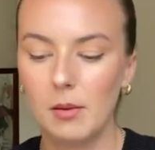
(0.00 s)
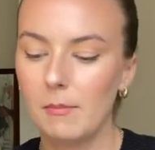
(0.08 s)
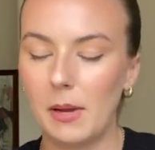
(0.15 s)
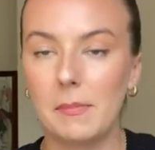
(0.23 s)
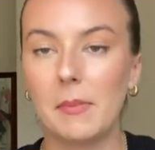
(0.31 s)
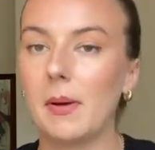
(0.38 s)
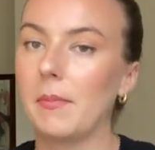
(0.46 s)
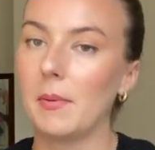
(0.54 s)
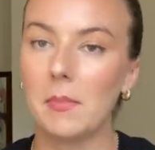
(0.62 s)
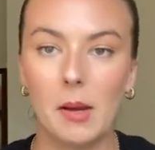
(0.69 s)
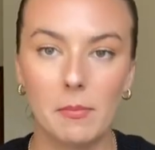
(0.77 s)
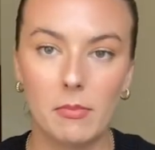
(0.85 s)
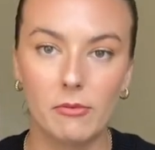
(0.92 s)
bop, bop, bop, bop,
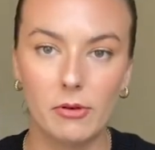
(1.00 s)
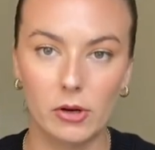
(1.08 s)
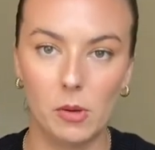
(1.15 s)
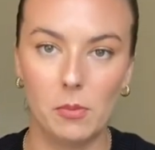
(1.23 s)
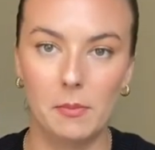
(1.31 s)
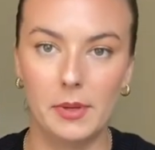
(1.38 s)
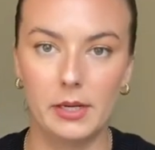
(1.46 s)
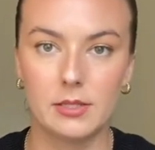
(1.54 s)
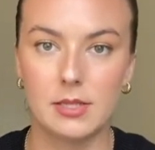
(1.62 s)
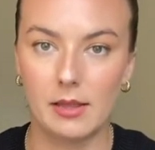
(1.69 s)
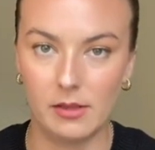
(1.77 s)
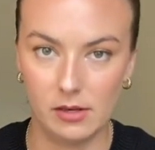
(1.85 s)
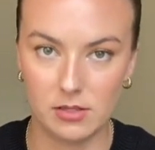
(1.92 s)
bop, for a couple minutes
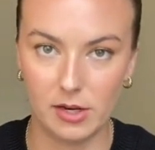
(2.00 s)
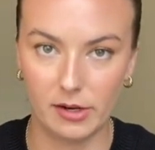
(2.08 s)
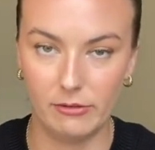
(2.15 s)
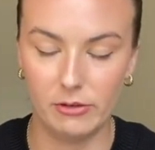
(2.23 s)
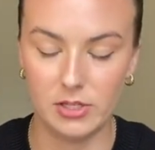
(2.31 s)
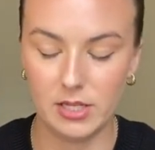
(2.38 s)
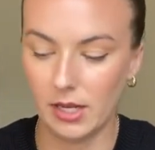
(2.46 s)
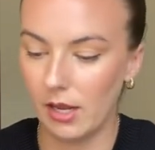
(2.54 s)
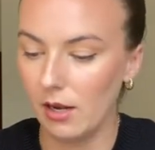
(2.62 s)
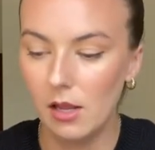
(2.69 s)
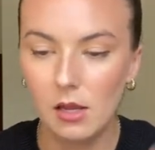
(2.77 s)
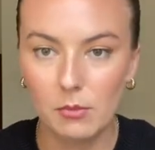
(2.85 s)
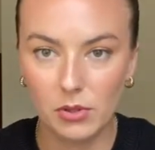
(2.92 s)
and then it started frizzy again.
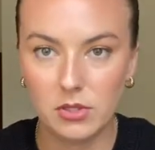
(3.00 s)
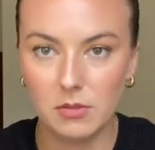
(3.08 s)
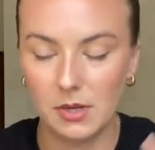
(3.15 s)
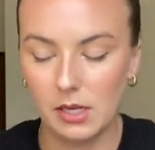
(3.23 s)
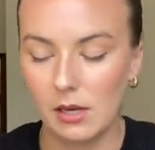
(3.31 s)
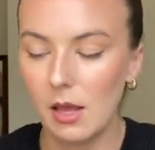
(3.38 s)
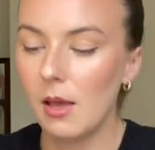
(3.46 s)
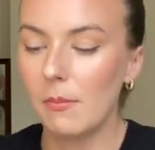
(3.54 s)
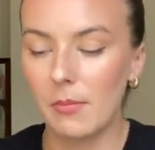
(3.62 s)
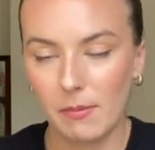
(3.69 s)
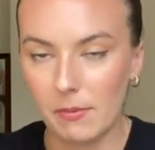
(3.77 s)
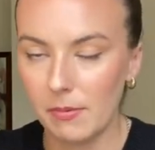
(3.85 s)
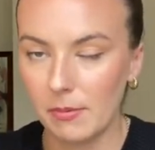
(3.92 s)
Put some in,
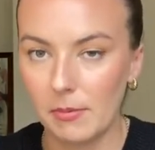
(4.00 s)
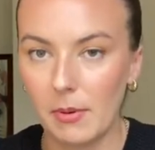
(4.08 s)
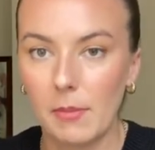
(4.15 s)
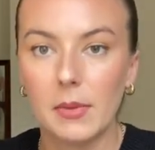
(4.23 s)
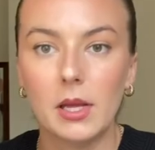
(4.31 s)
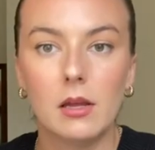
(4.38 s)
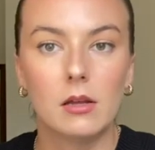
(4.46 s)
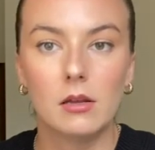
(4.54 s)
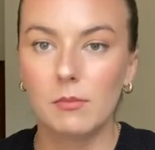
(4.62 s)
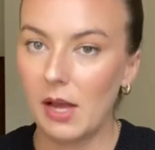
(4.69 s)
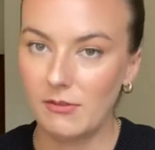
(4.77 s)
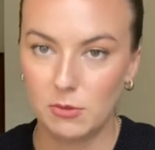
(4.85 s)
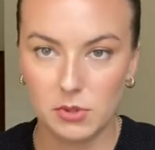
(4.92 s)
bop, bop, bop, bop, bop,
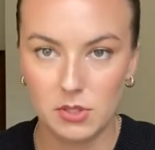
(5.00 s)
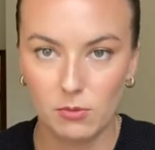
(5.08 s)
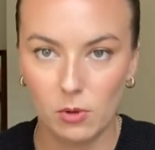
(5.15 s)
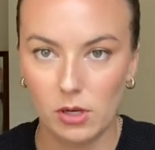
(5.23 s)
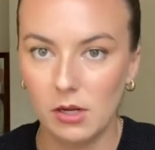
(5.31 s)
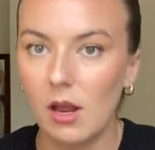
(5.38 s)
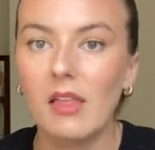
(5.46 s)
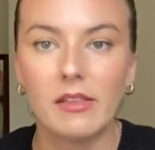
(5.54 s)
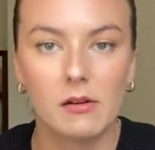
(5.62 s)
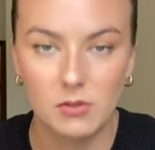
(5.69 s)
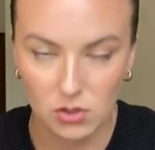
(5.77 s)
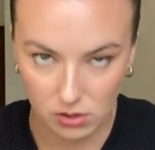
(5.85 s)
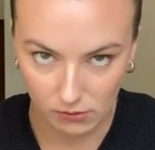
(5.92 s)
have to put some more in. And then all
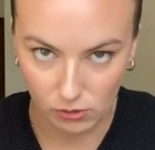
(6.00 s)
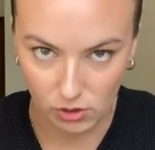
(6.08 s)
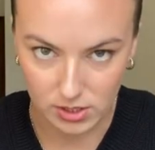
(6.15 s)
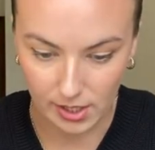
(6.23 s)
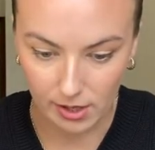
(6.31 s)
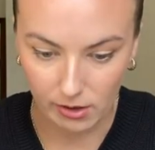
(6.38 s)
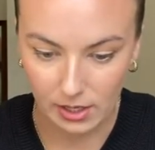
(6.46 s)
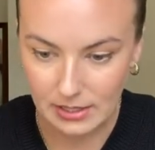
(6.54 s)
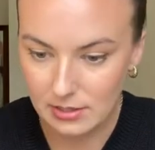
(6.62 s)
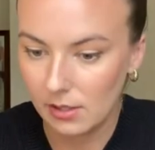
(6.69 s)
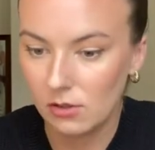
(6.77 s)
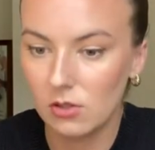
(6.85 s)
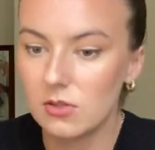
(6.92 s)
of a sudden you have greasy hair. It's
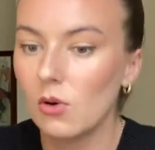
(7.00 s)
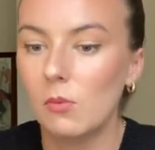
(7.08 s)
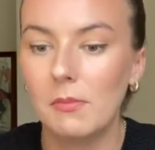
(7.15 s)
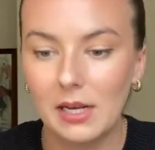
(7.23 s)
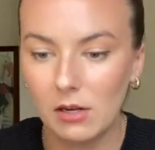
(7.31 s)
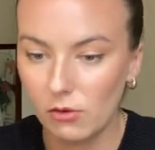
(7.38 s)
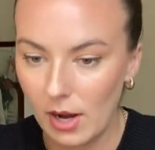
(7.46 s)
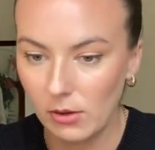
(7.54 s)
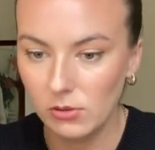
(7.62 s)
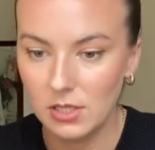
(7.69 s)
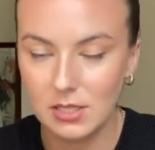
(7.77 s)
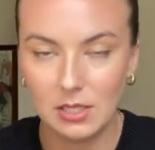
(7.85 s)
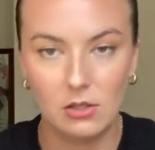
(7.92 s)
like there's no middle ground.
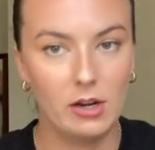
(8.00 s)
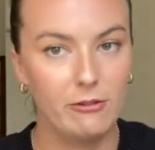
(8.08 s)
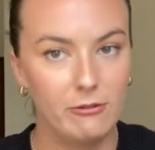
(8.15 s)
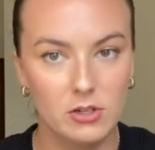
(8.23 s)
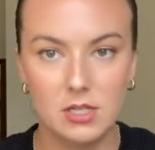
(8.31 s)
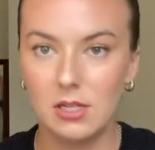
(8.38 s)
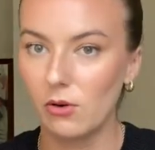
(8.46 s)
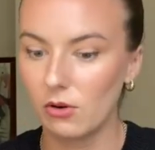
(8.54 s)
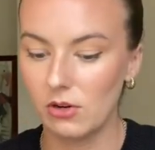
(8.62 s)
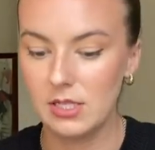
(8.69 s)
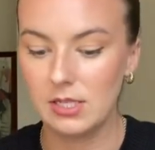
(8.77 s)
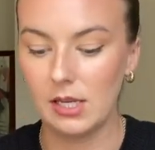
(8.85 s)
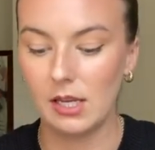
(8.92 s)
It's either like frizzy or
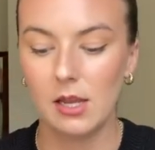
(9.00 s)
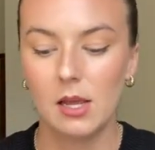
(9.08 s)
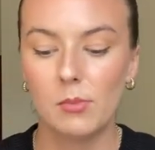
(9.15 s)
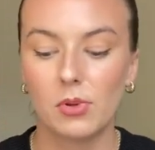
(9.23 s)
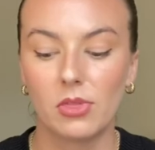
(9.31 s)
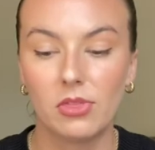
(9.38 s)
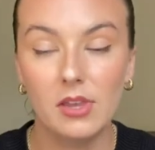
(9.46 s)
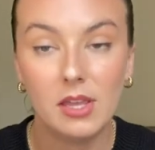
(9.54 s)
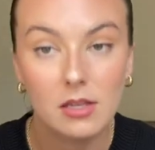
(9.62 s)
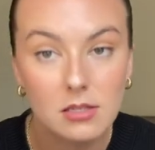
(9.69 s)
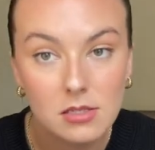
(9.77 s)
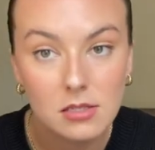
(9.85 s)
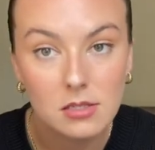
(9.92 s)
greasy, but
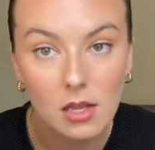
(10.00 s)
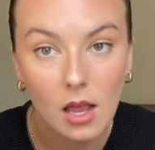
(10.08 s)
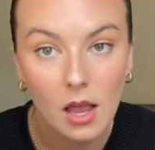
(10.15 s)
this